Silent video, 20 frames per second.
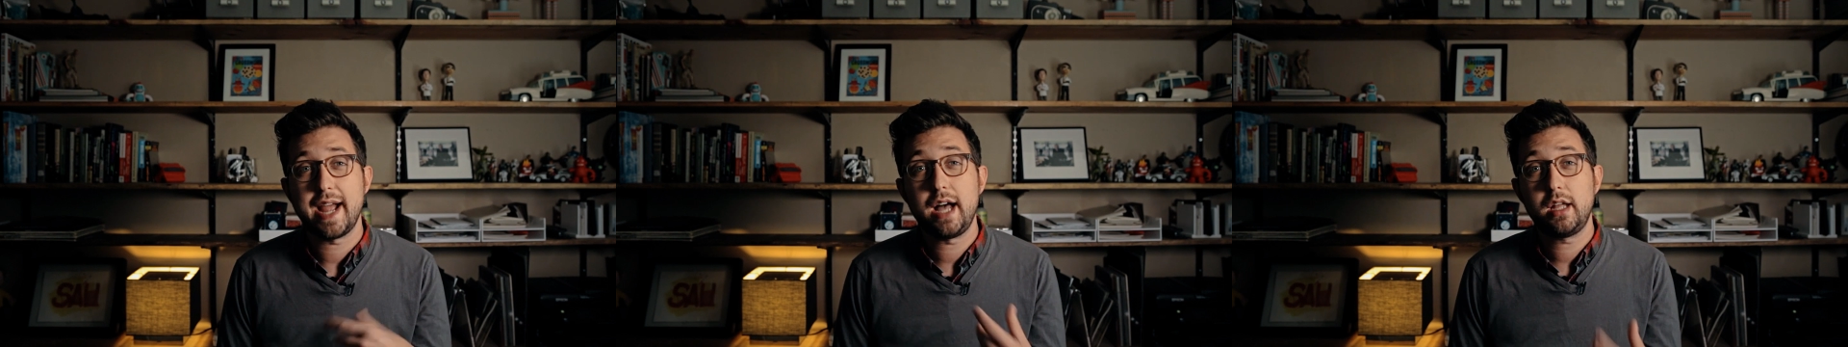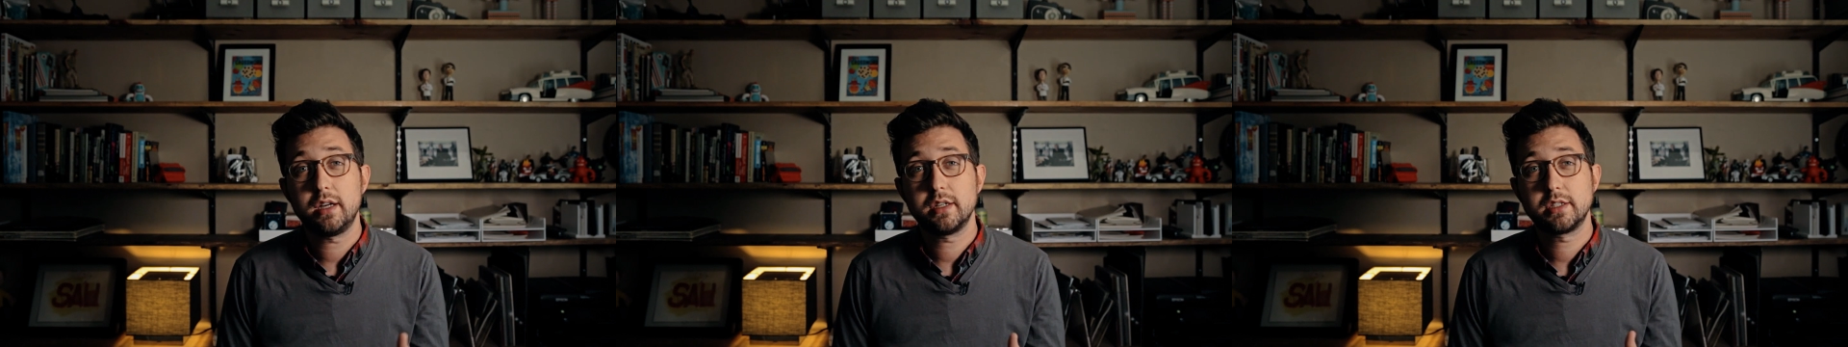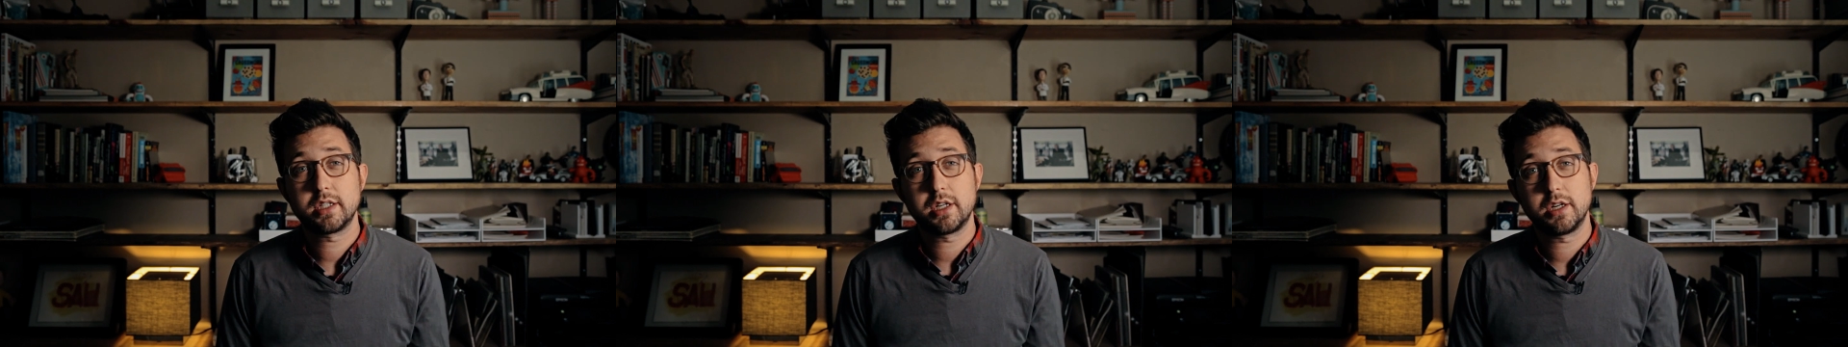
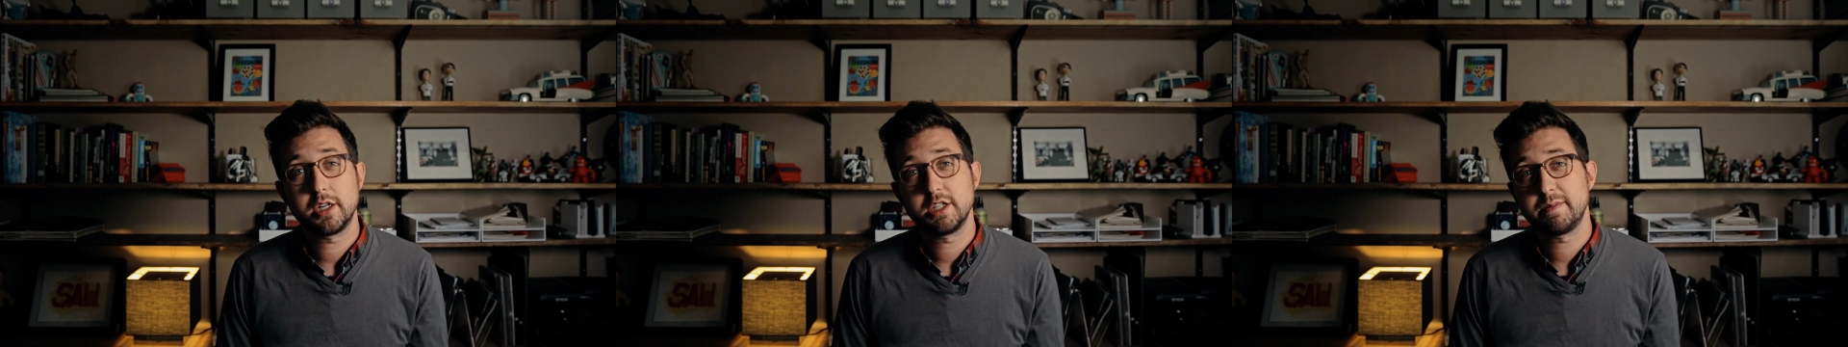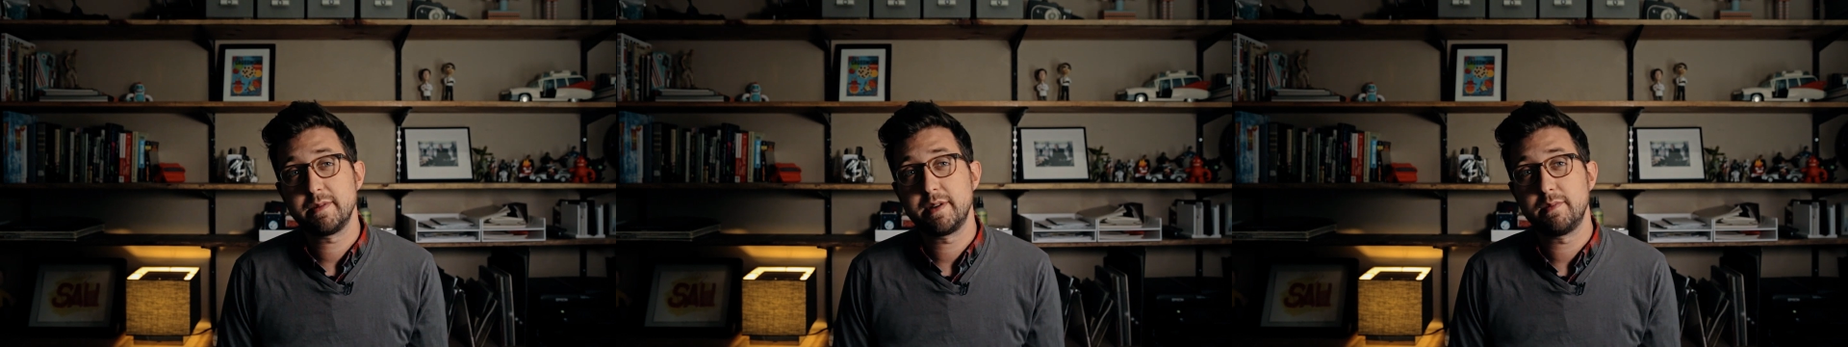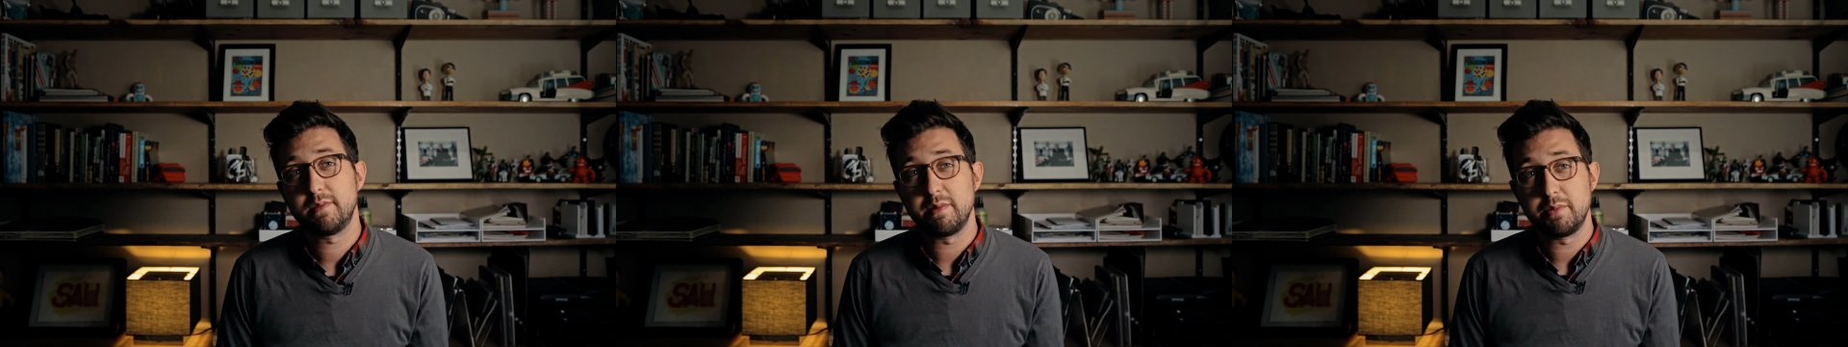Alex
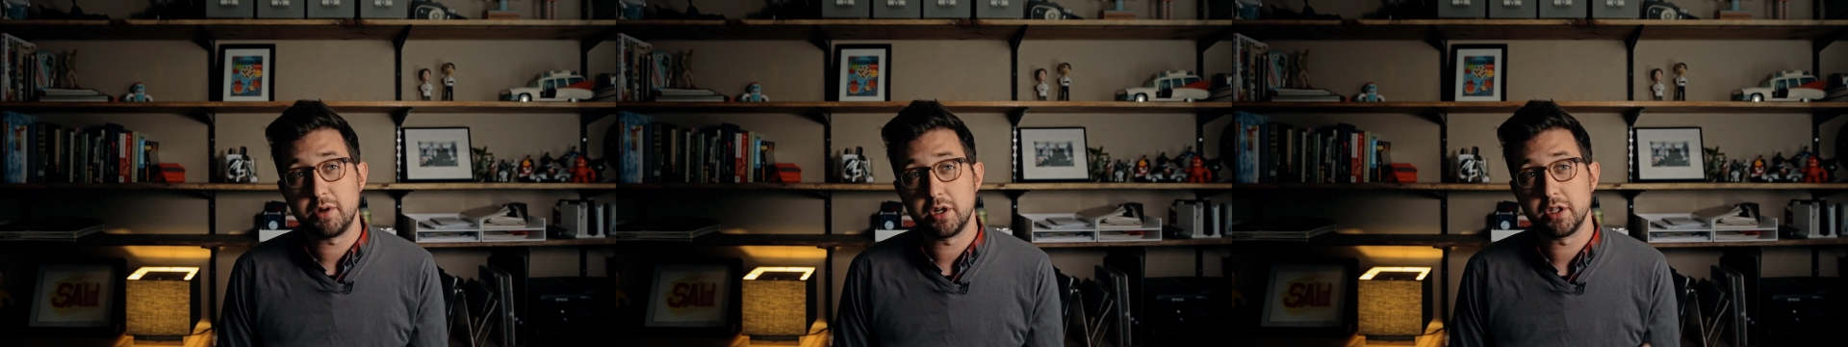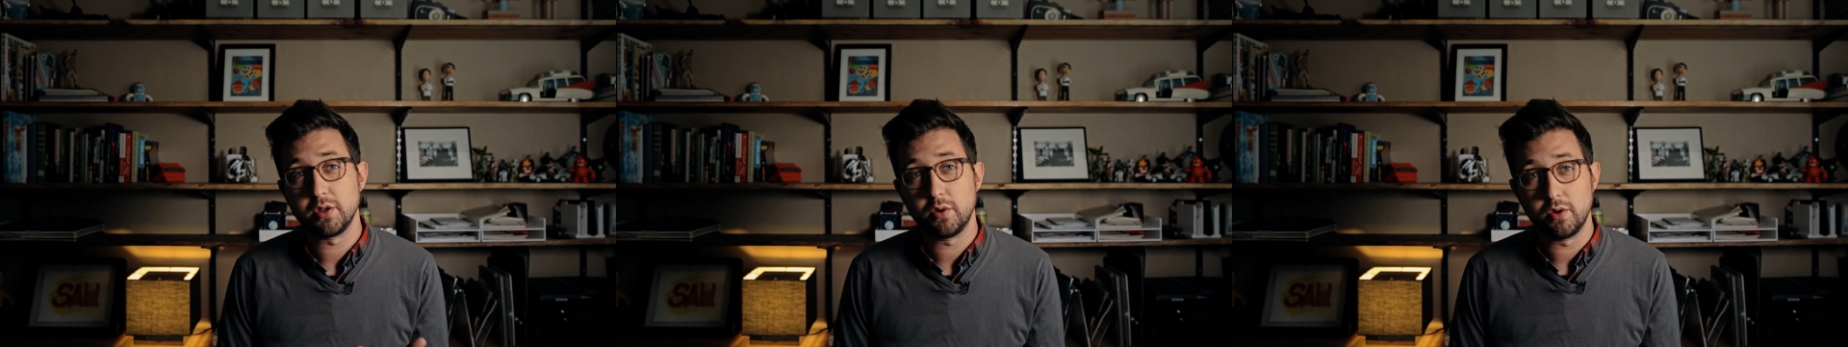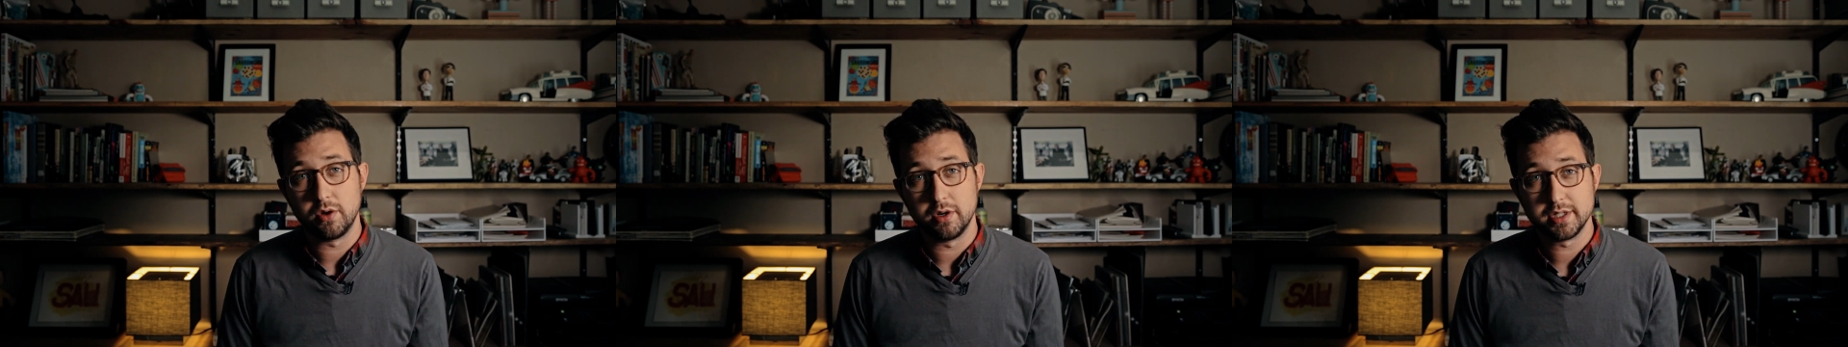Kurtzman and
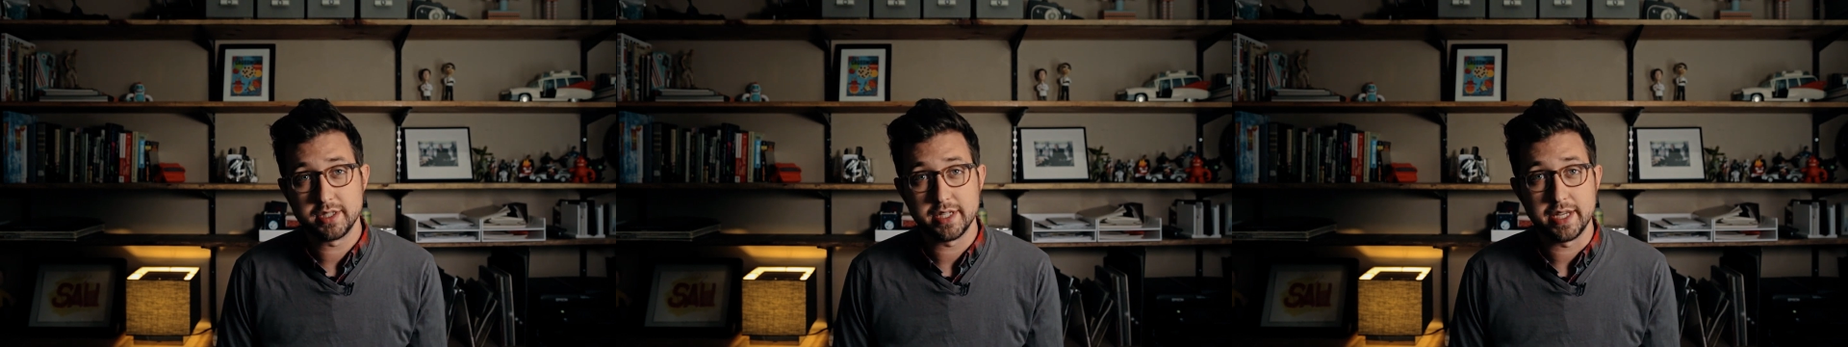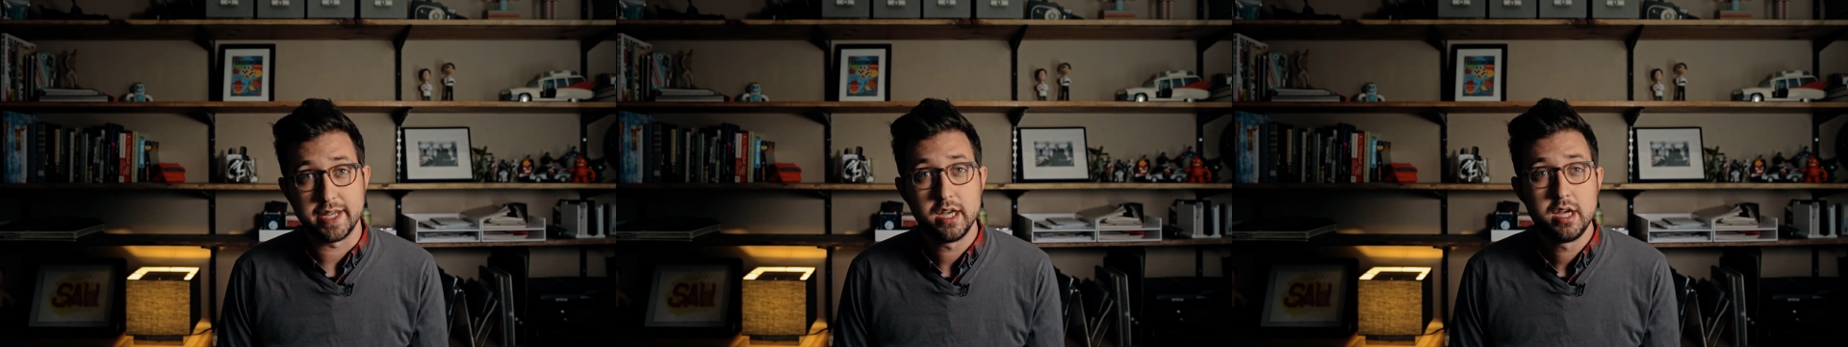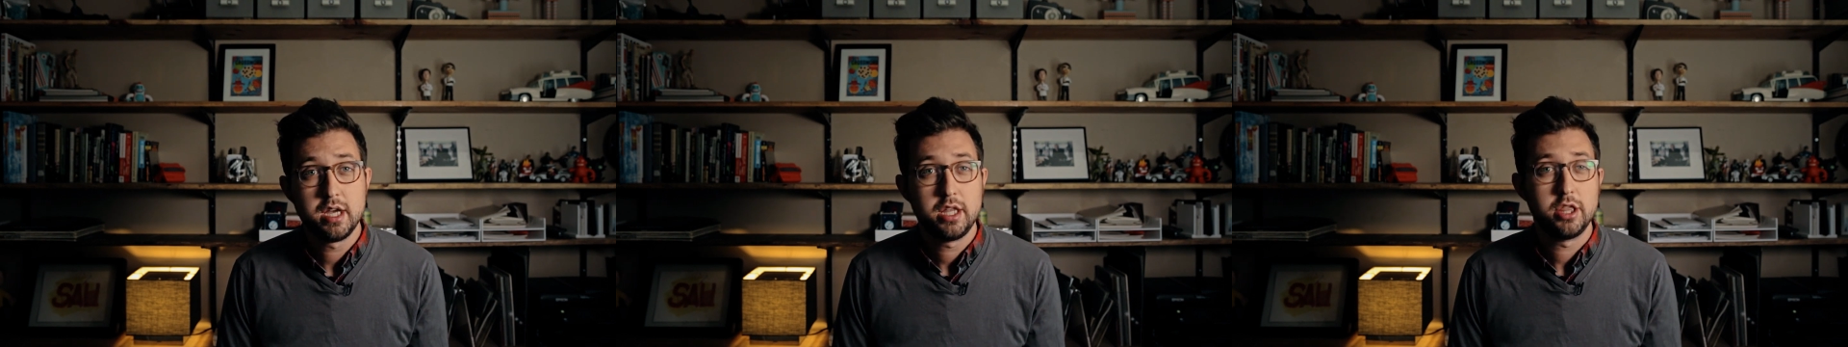Roberto
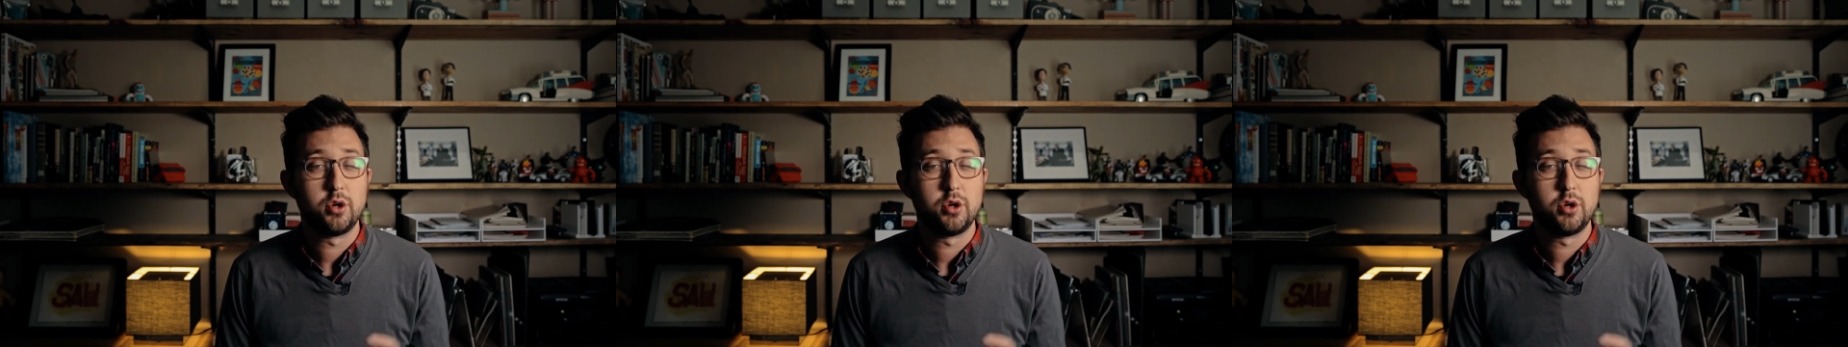Orci,